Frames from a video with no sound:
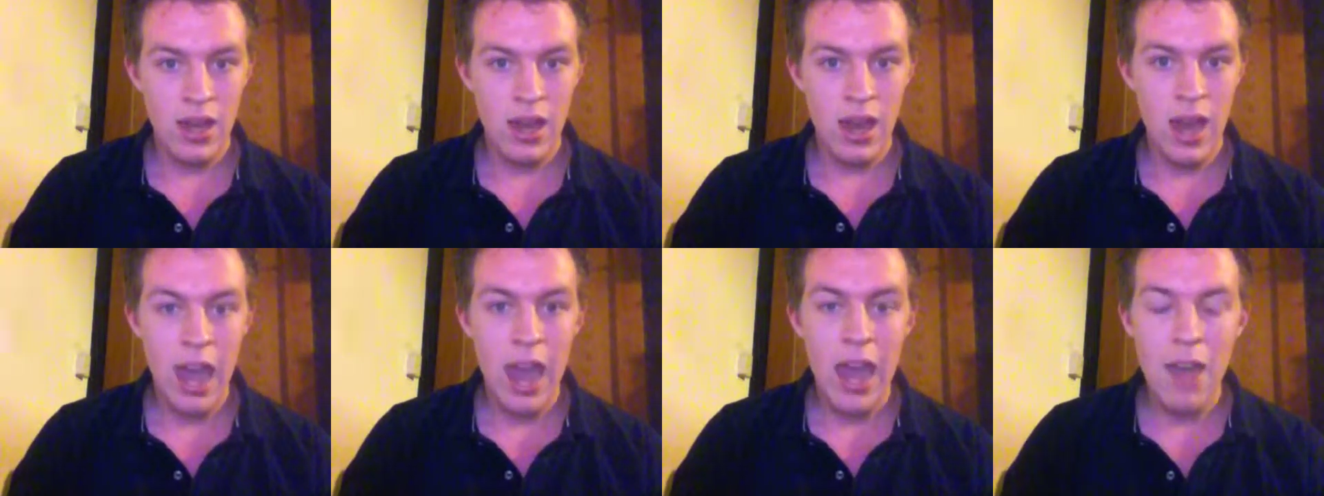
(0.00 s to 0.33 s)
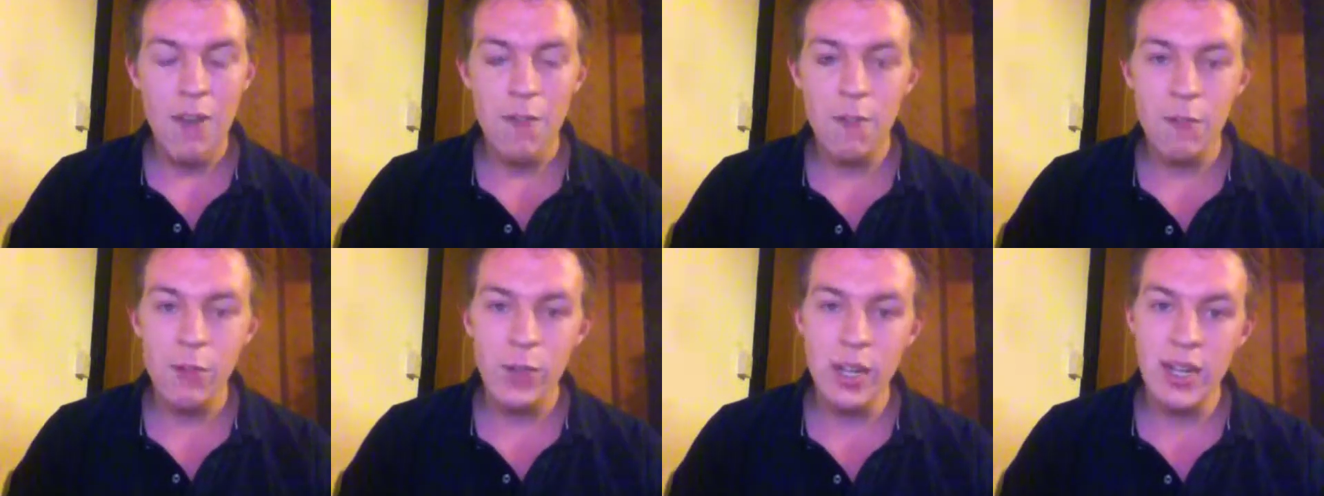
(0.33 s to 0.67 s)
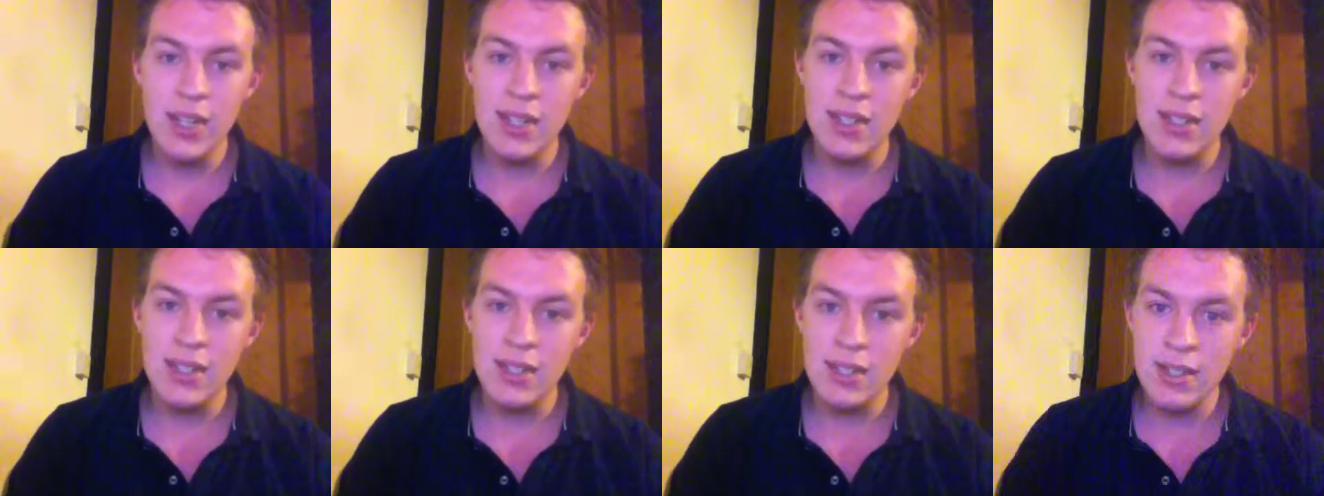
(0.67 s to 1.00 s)
Every
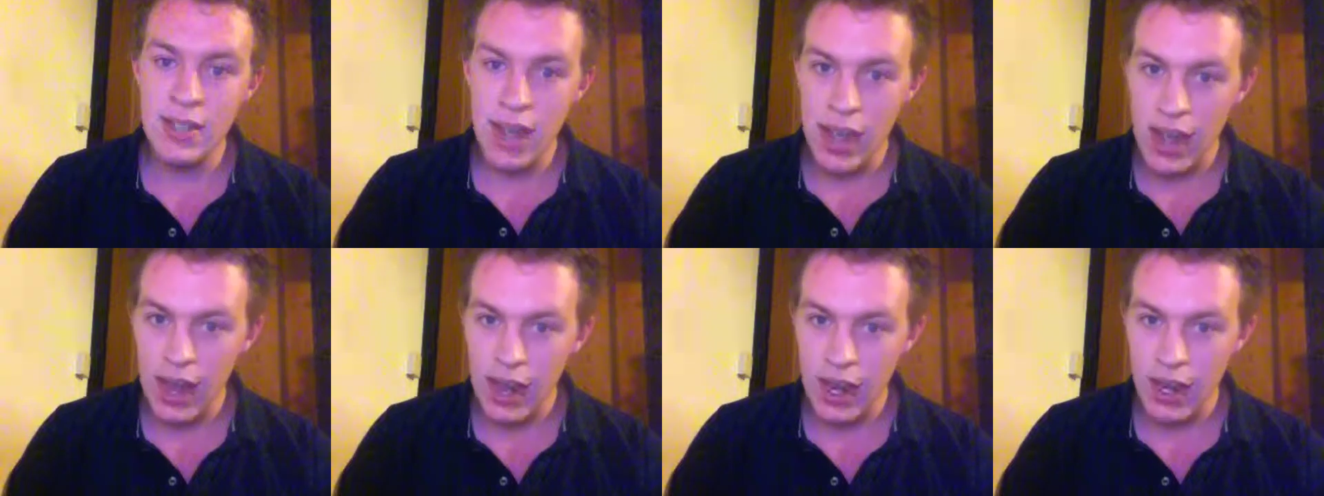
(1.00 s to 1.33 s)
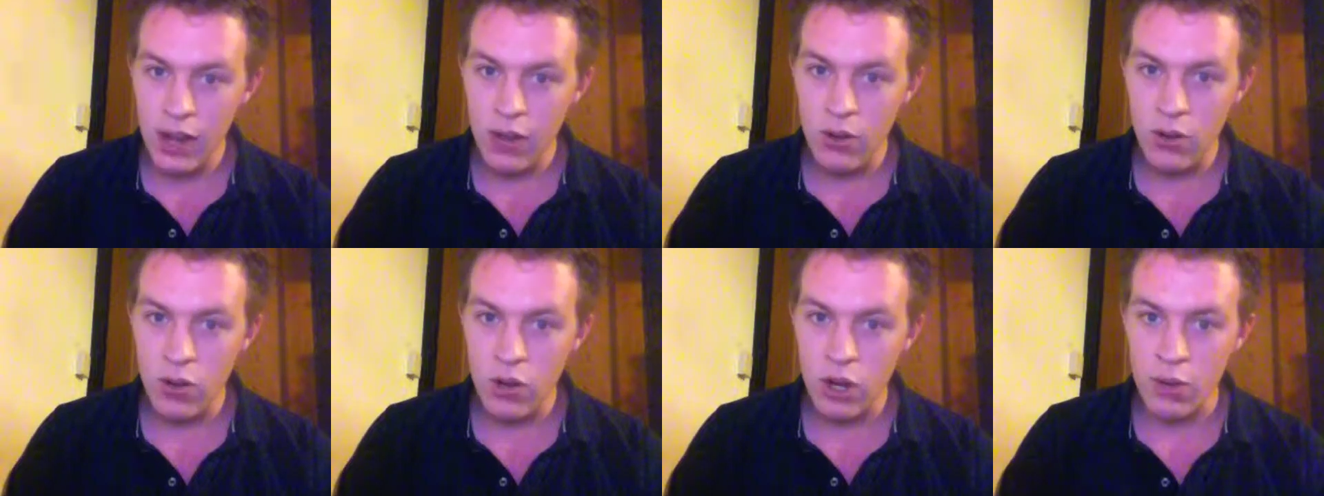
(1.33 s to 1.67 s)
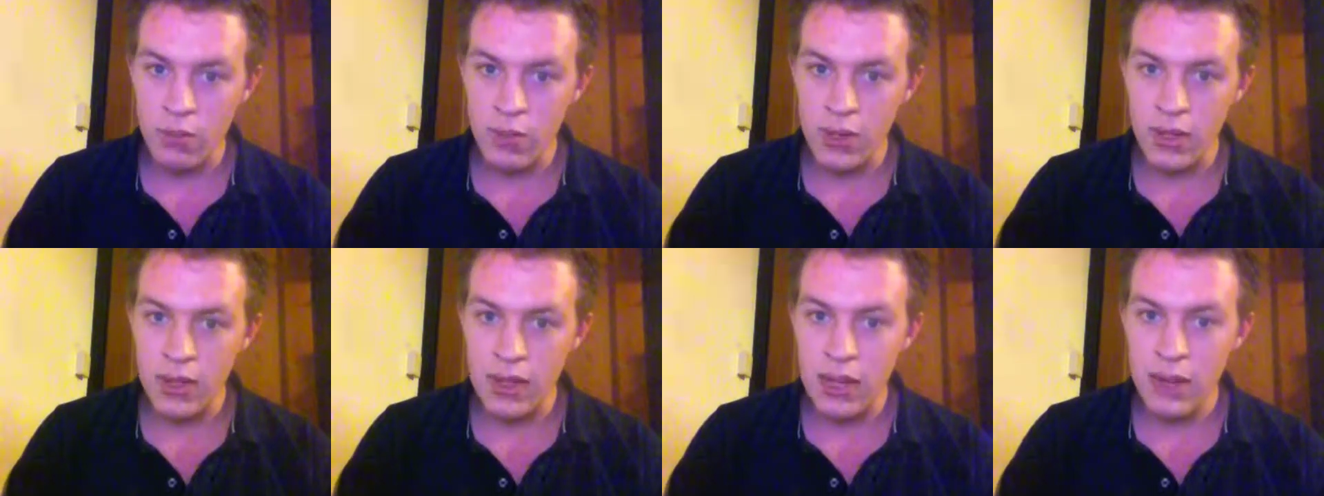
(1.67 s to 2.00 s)
day in
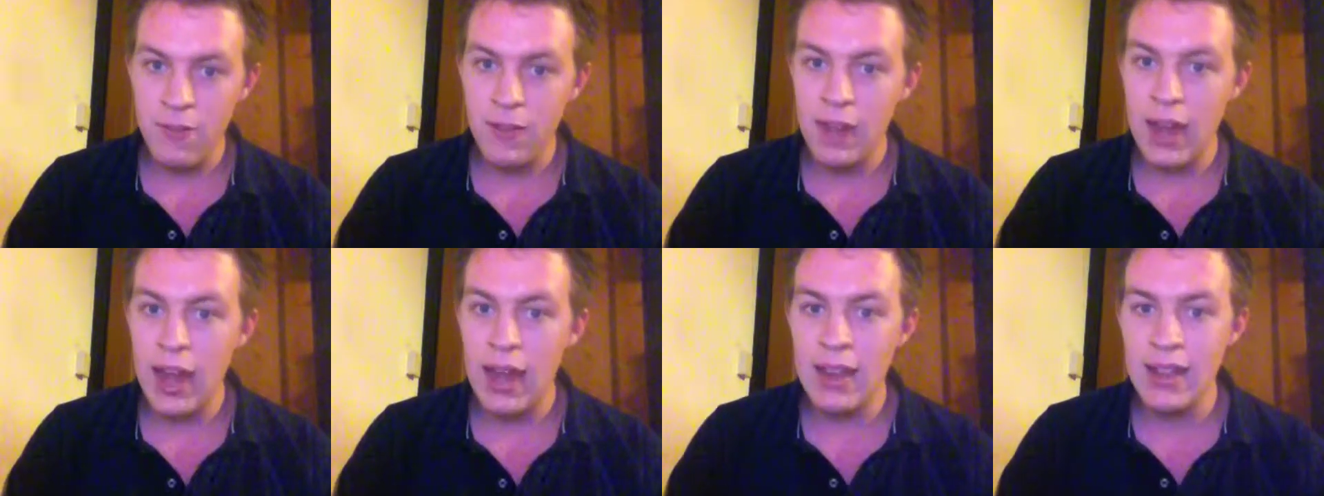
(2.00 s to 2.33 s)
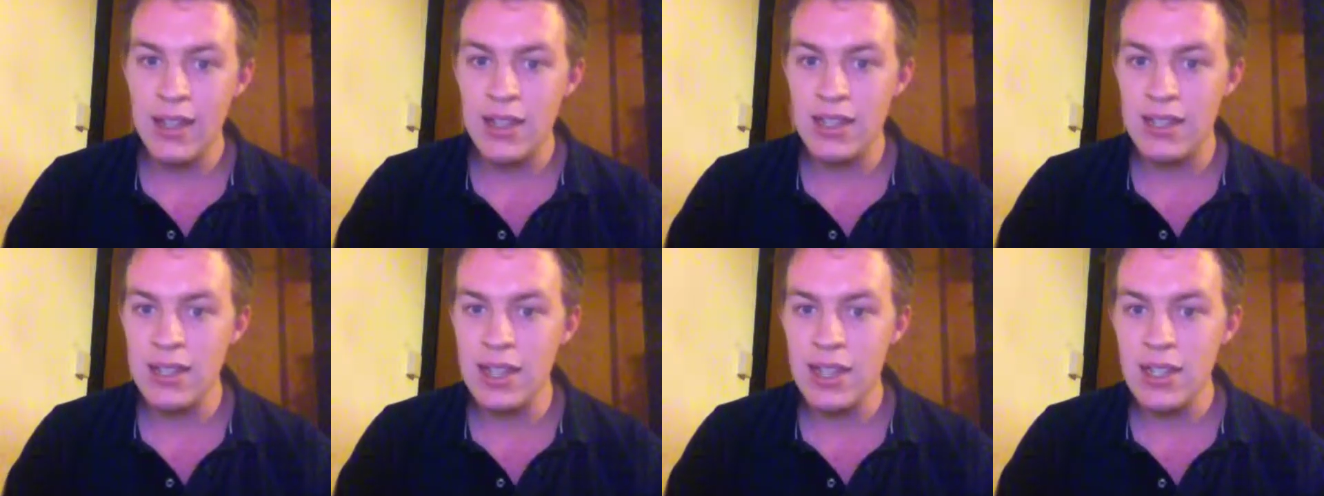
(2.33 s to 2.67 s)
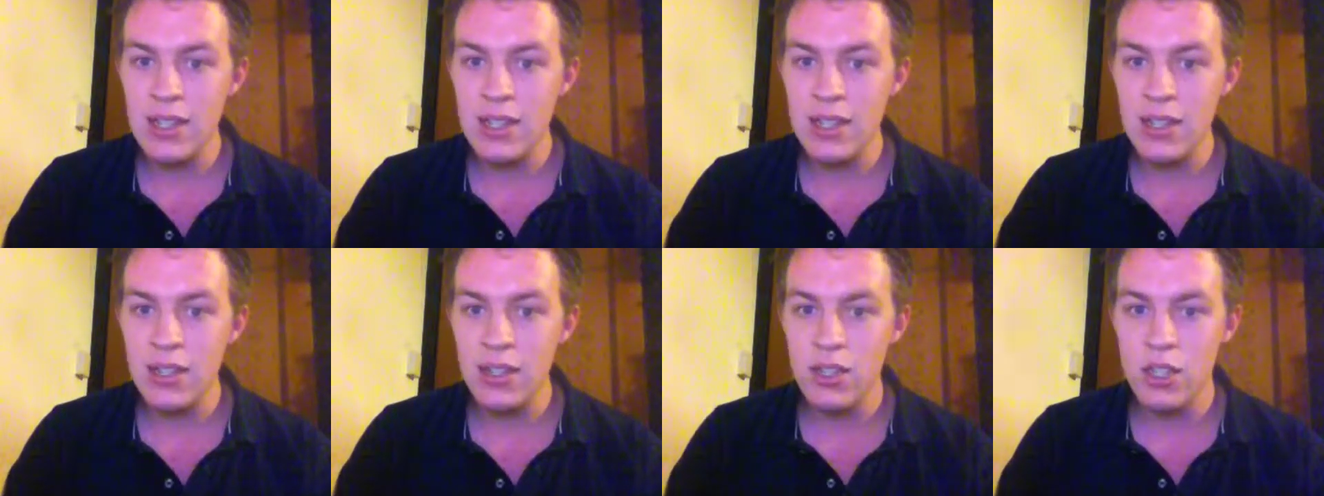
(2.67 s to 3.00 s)
orbit they fly the
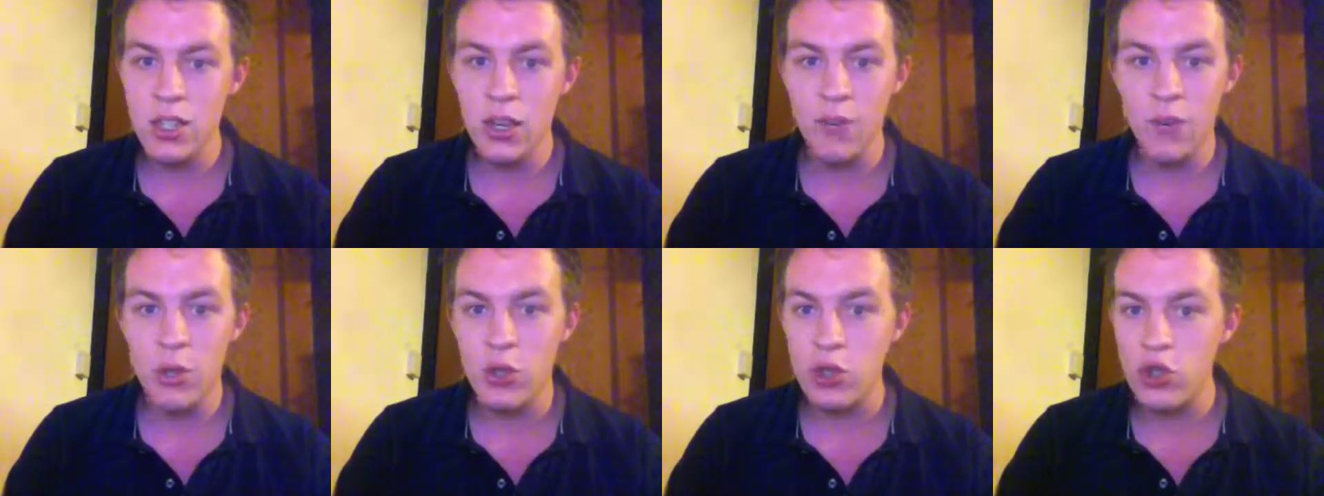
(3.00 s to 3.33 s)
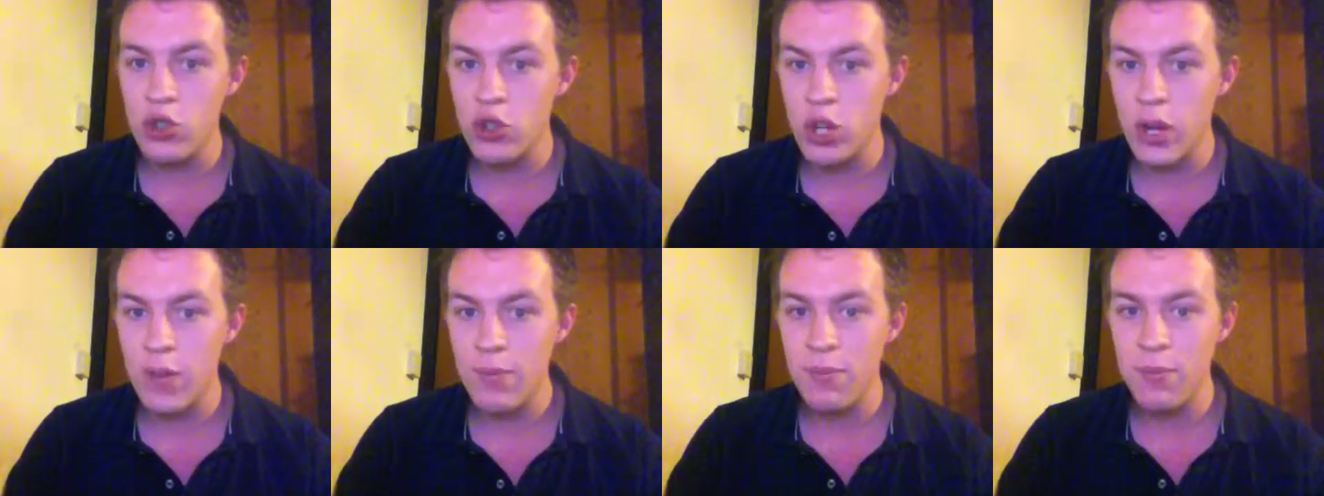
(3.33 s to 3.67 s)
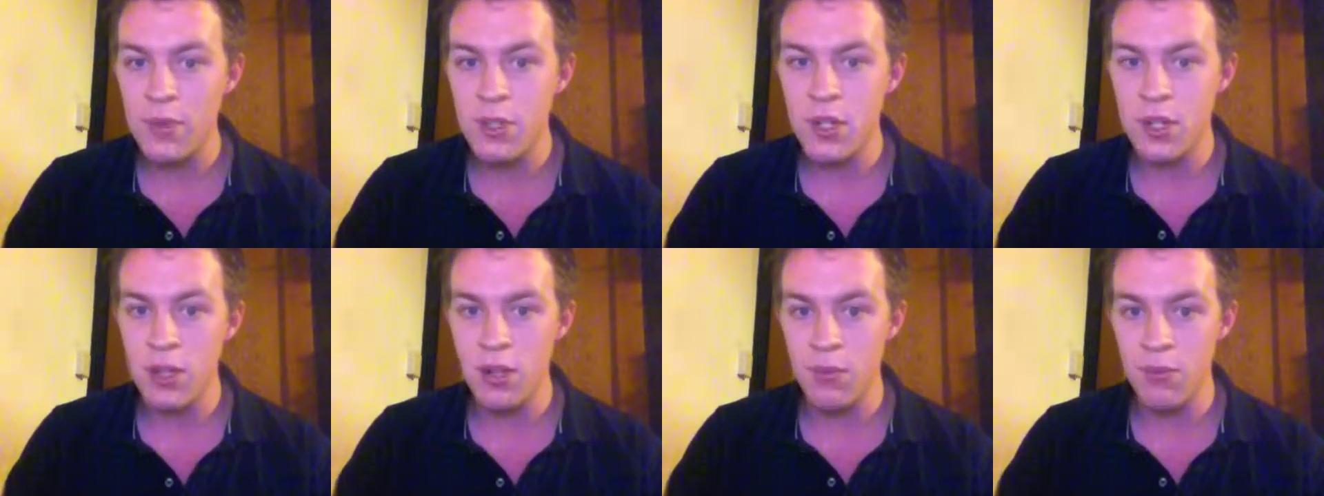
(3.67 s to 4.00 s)
distance of a
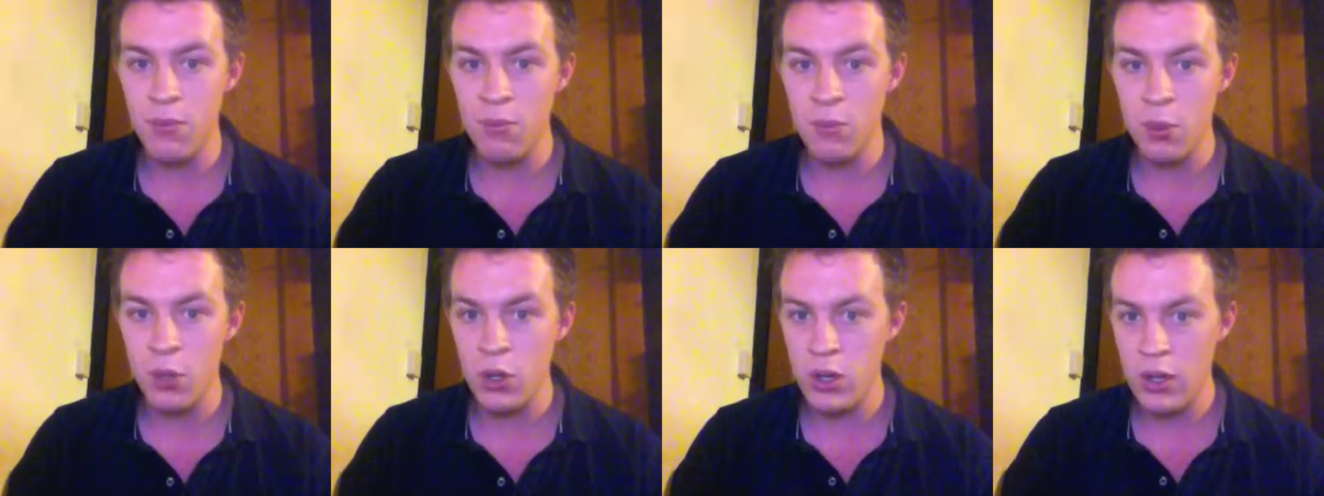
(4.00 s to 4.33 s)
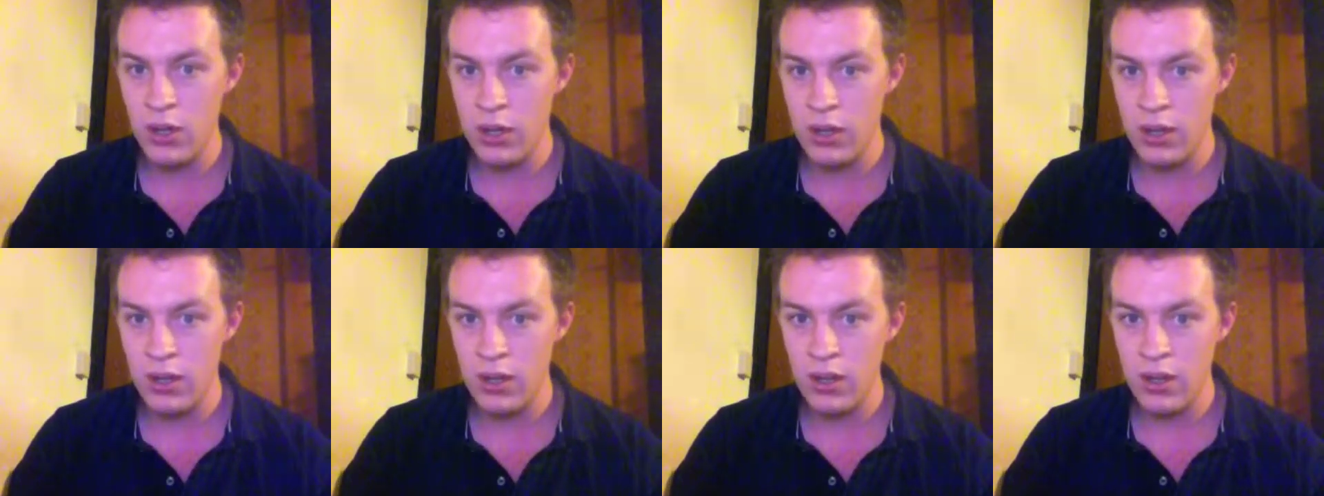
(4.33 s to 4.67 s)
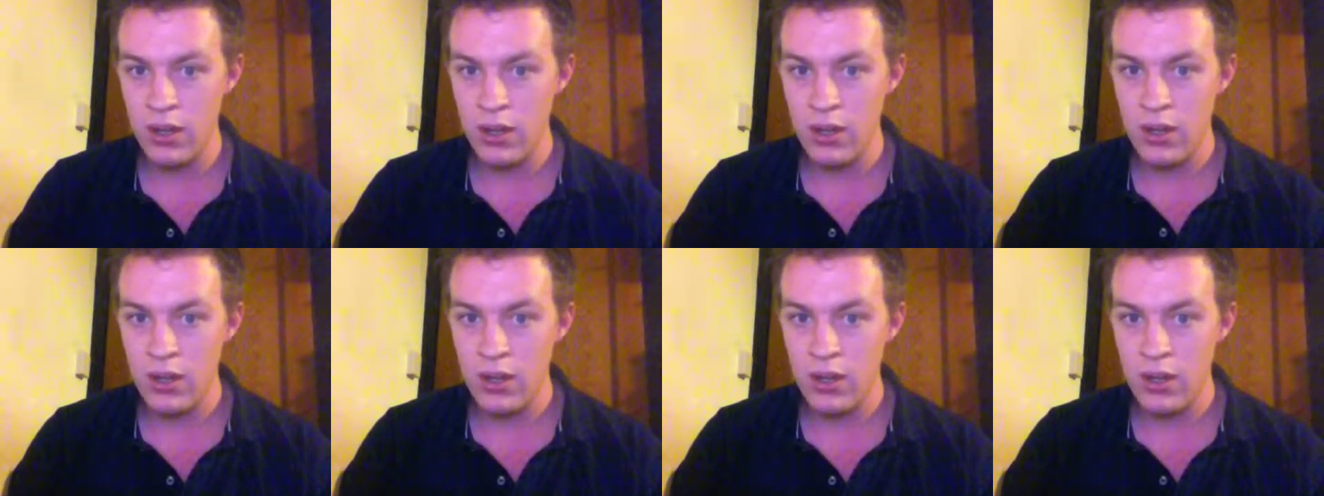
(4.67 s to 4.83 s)
trip to the moon.